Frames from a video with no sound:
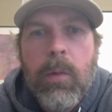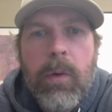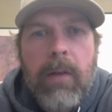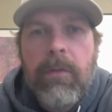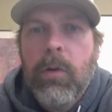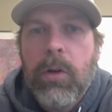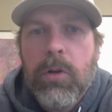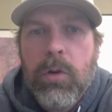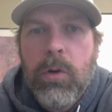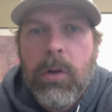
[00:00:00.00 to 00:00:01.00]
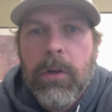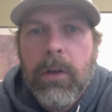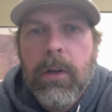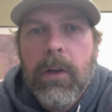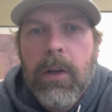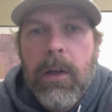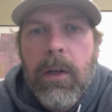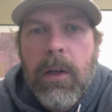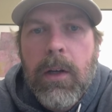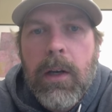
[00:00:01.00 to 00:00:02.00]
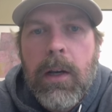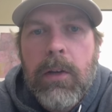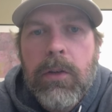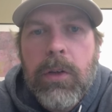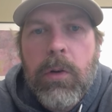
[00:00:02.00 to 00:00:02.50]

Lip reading: we have no control over. And